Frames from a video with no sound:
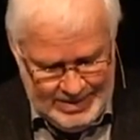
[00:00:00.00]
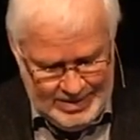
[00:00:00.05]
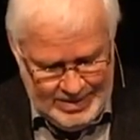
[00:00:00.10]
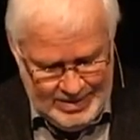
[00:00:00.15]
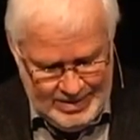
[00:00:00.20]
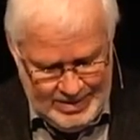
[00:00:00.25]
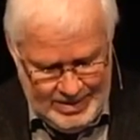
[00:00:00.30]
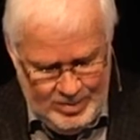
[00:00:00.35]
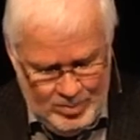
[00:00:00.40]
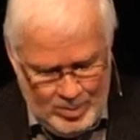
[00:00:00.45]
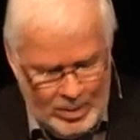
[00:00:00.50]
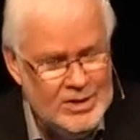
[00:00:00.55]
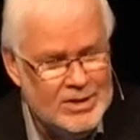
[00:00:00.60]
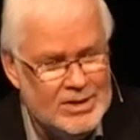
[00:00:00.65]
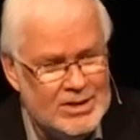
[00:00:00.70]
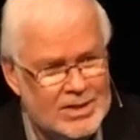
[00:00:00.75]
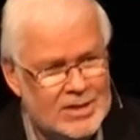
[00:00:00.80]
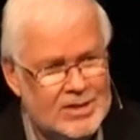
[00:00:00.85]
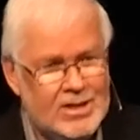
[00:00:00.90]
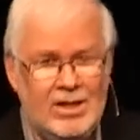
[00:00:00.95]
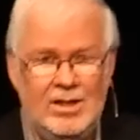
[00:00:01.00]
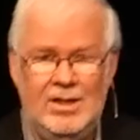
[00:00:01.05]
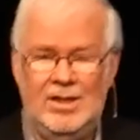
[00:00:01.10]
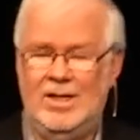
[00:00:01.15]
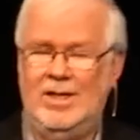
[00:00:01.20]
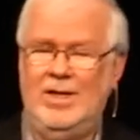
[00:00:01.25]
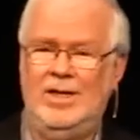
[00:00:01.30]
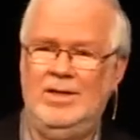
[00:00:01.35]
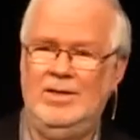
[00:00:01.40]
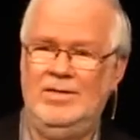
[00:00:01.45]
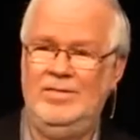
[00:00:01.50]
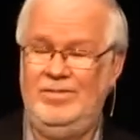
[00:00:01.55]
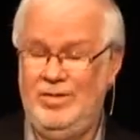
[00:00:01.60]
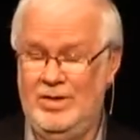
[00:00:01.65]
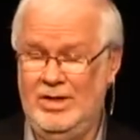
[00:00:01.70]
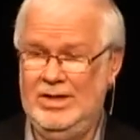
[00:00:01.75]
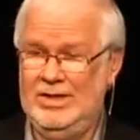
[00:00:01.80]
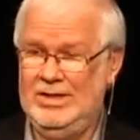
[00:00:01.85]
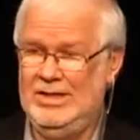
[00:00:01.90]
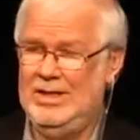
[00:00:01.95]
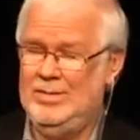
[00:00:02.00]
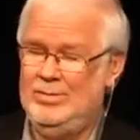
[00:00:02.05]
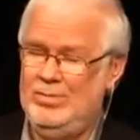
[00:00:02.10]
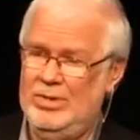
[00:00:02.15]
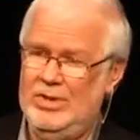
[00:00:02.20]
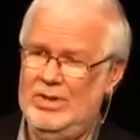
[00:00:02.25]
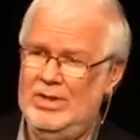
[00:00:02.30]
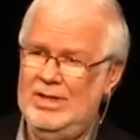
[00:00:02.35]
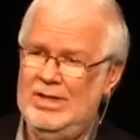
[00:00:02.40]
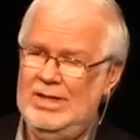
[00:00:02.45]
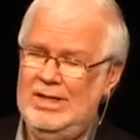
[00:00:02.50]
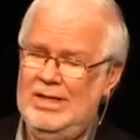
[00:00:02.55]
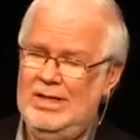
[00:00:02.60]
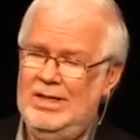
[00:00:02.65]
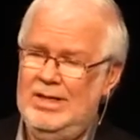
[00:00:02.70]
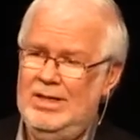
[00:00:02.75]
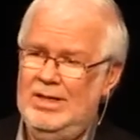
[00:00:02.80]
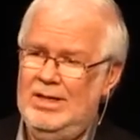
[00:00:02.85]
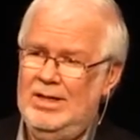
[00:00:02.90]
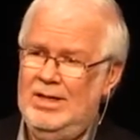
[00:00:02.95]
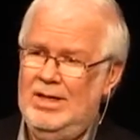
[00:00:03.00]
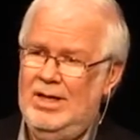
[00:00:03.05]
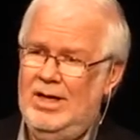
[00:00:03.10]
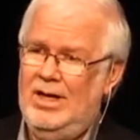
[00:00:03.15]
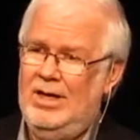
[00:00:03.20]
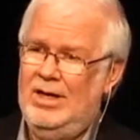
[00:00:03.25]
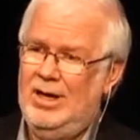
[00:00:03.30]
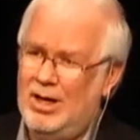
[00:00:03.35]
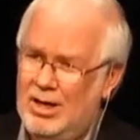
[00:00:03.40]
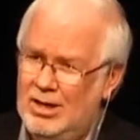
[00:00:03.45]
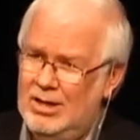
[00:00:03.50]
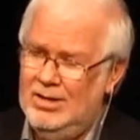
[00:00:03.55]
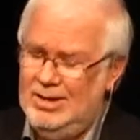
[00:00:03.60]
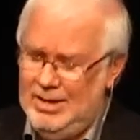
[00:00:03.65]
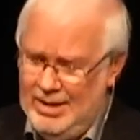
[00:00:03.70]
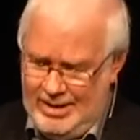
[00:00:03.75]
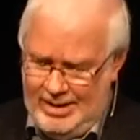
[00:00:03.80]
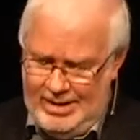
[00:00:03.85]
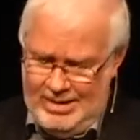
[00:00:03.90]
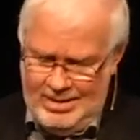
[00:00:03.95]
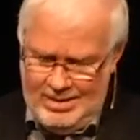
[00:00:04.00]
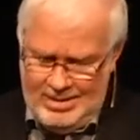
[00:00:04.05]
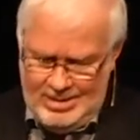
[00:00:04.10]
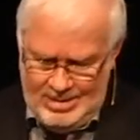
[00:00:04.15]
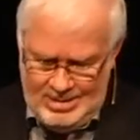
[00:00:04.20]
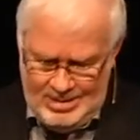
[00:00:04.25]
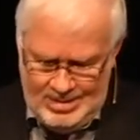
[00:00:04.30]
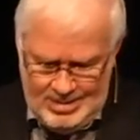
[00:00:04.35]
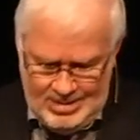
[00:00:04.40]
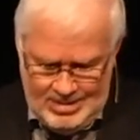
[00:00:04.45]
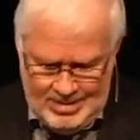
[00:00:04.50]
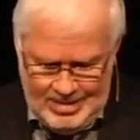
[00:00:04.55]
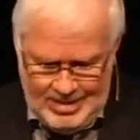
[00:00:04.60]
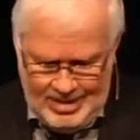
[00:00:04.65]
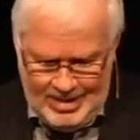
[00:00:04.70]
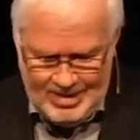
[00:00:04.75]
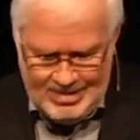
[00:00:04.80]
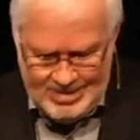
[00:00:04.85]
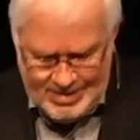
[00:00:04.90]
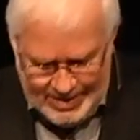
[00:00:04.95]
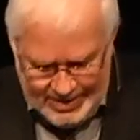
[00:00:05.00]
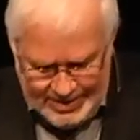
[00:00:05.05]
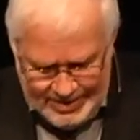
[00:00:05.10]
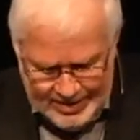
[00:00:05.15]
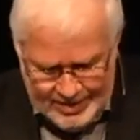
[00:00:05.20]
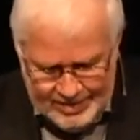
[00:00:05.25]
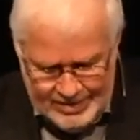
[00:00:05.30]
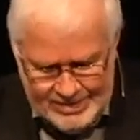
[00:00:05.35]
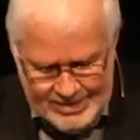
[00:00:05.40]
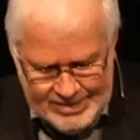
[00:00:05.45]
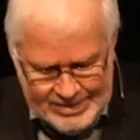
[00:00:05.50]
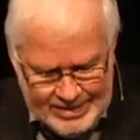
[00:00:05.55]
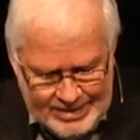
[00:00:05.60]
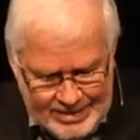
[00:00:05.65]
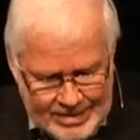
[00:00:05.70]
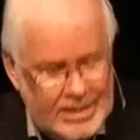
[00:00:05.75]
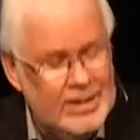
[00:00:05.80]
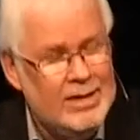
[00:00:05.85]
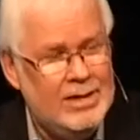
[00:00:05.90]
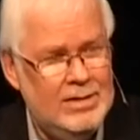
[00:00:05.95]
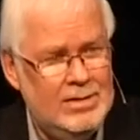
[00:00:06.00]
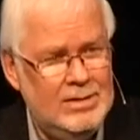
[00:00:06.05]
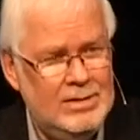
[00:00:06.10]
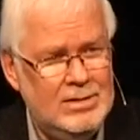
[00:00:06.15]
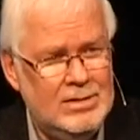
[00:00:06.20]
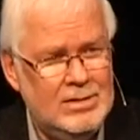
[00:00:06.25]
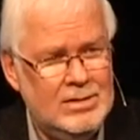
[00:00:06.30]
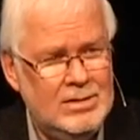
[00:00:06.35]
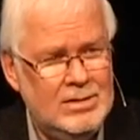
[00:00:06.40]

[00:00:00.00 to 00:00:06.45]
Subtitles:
He wants us to learn, for example, how ugly a thing sin is.